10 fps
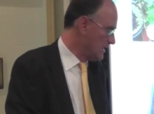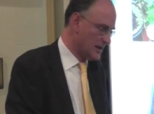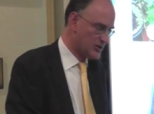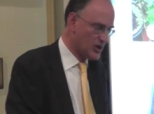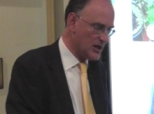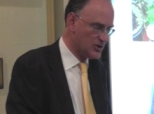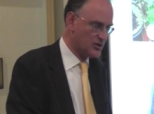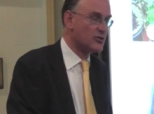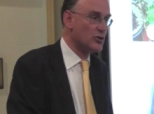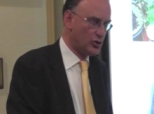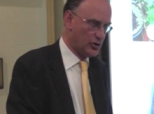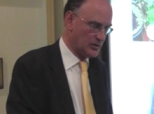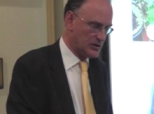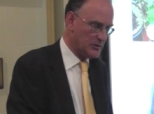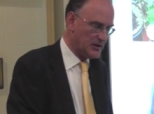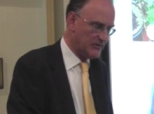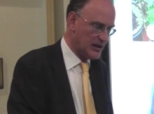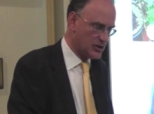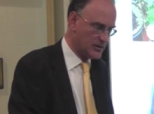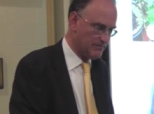Exchange is crucial to
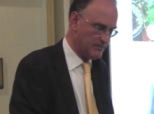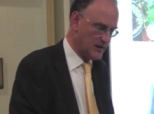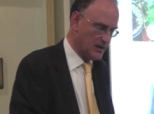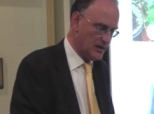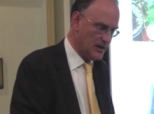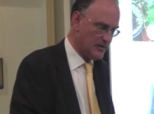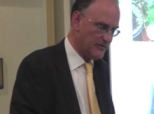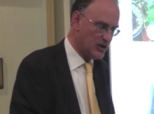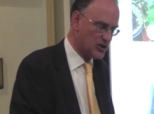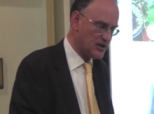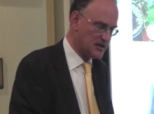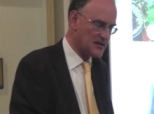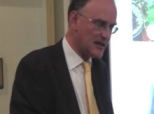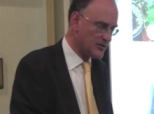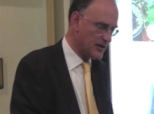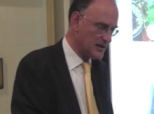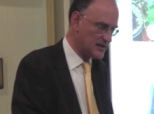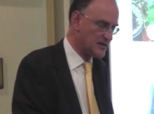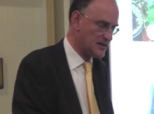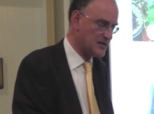innovation. Innovation
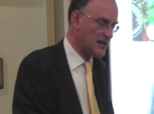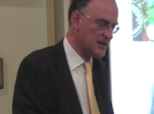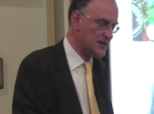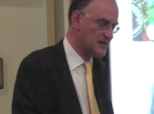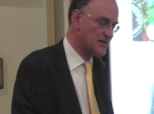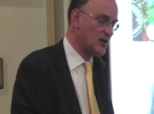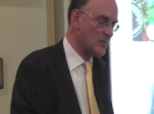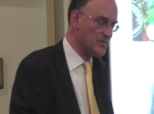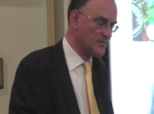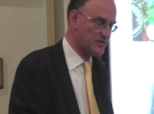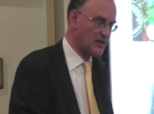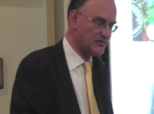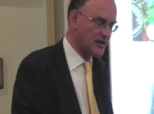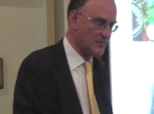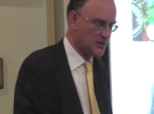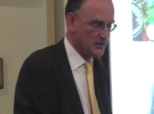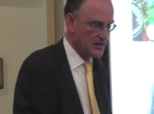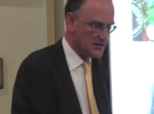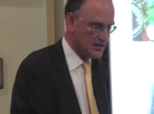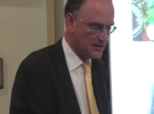accelerates in societies that open themselves up to
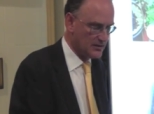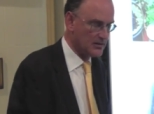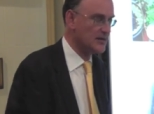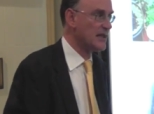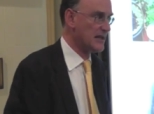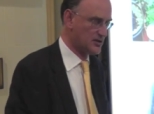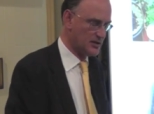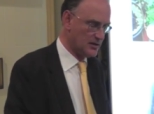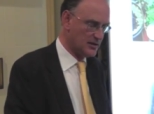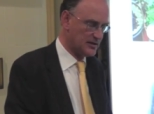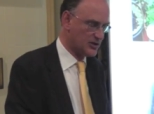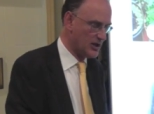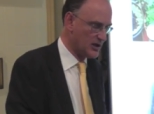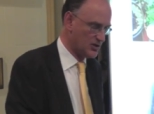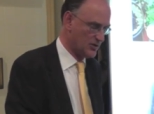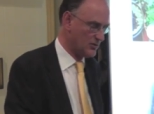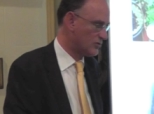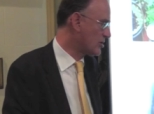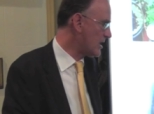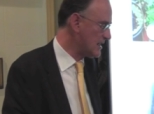internal and external exchange through
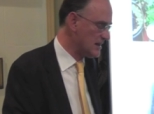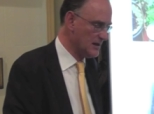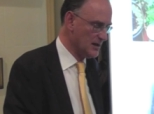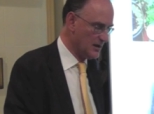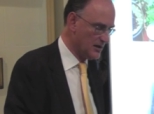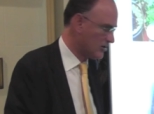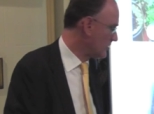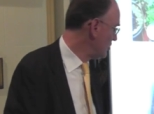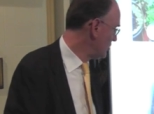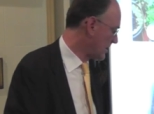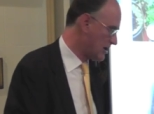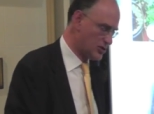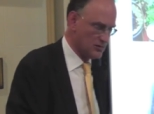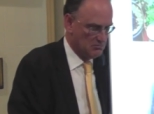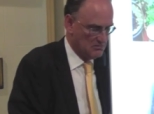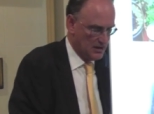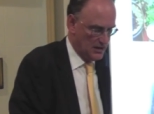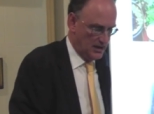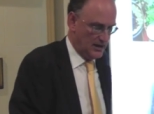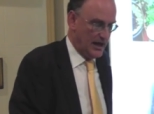trade and communication.
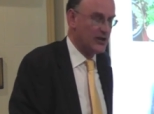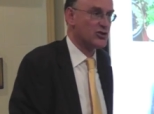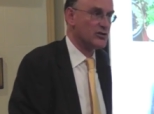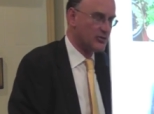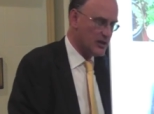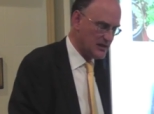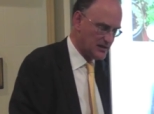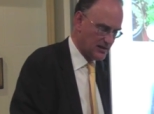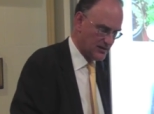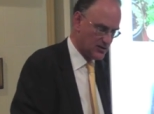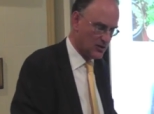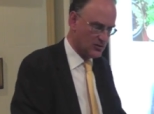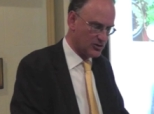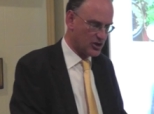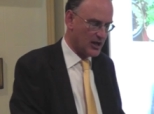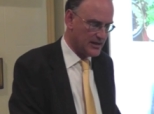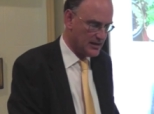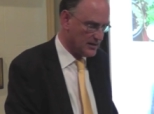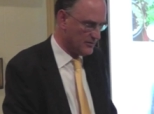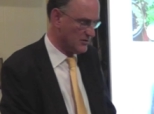Ancient Greece, Song
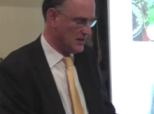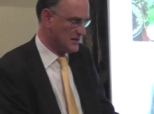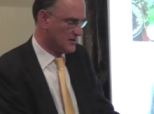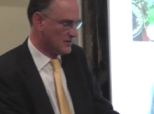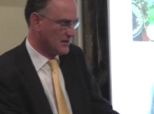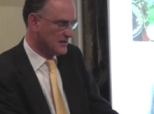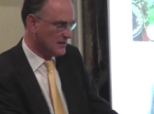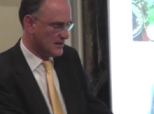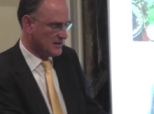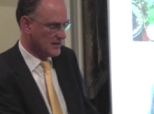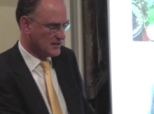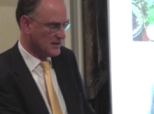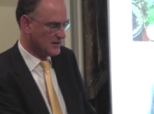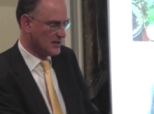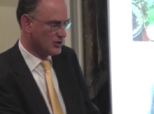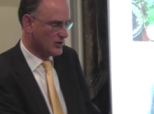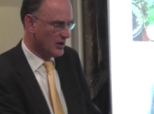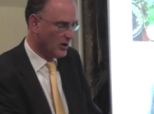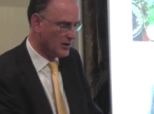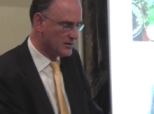China, Renaissance Italy, 16th century
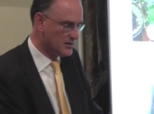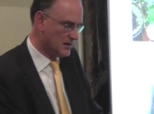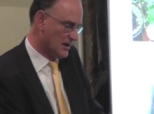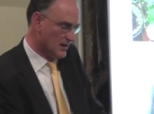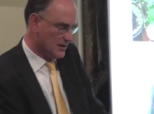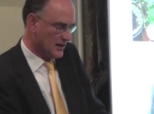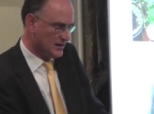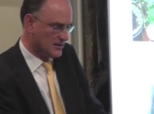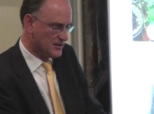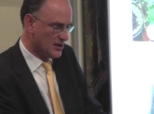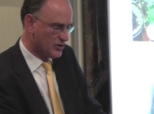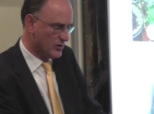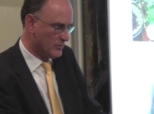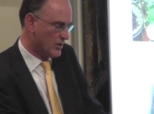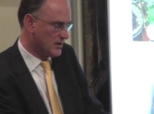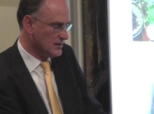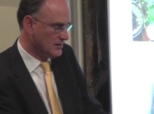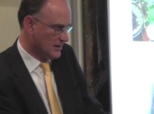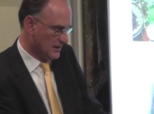Holland, 19th century Britain,